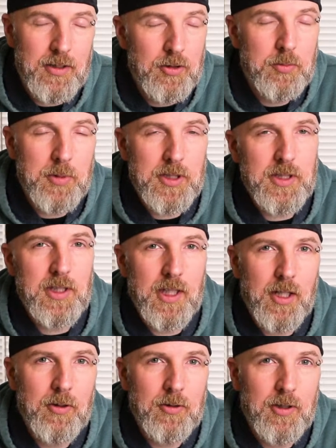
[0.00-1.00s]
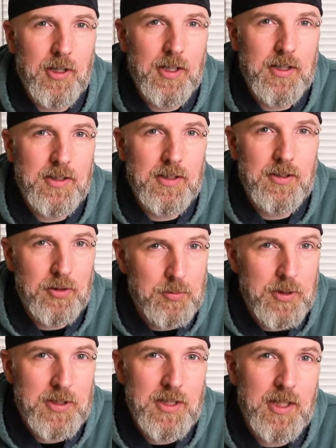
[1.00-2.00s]
then you're missing out on clicks and you're
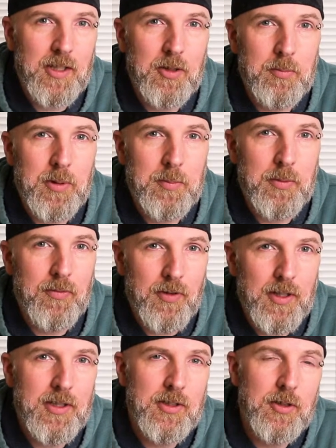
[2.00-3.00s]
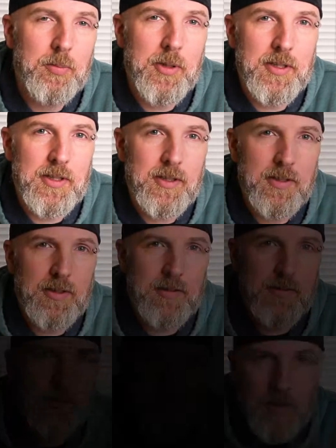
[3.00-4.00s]
missing out on people finding your business.
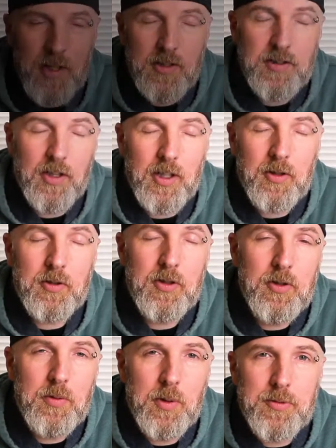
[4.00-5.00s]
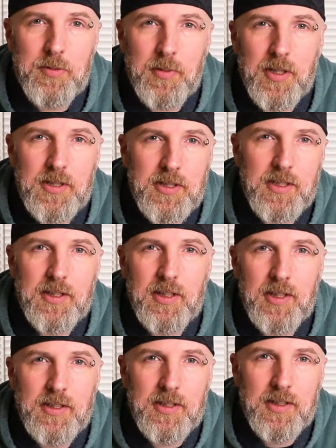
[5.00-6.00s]
So how can you optimize this
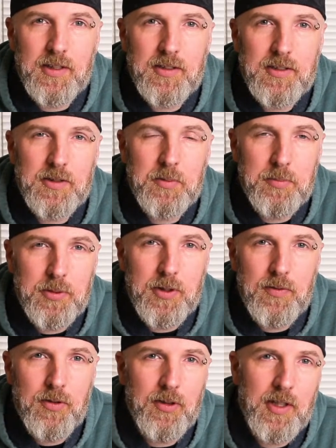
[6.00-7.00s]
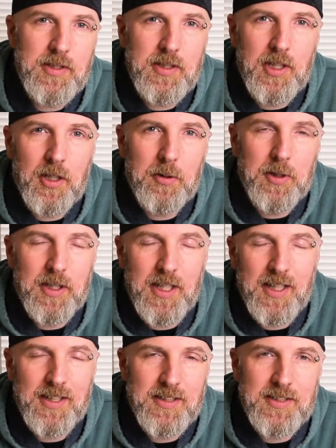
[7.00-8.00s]
listing to improve your SEO and
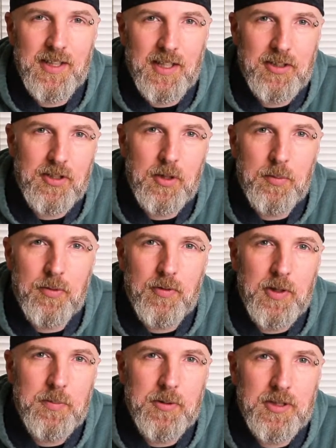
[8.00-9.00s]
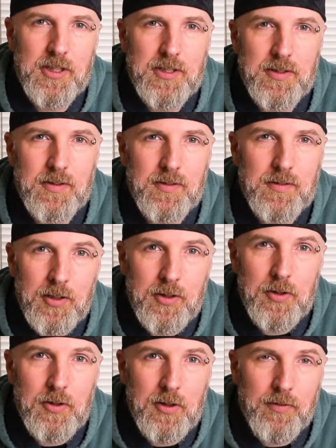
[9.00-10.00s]
get into that top 3 position?
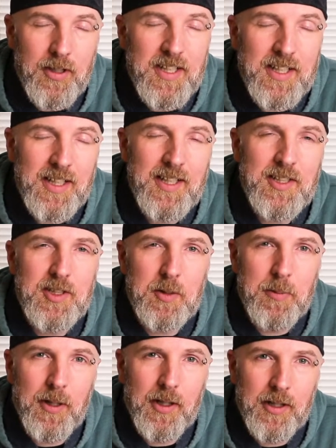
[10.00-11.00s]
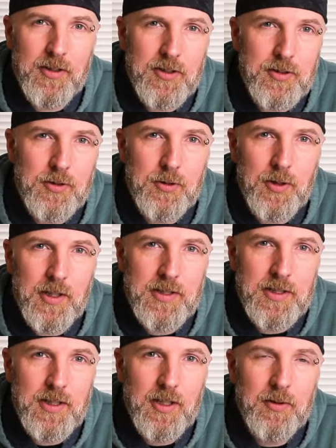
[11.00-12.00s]
Google are very cagey about how they score
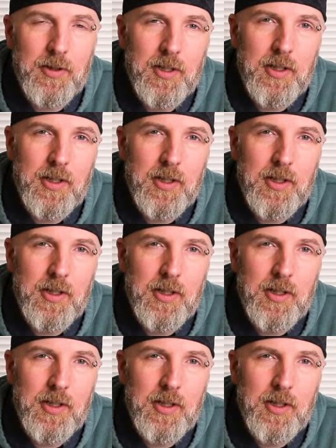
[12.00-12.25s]
SEO,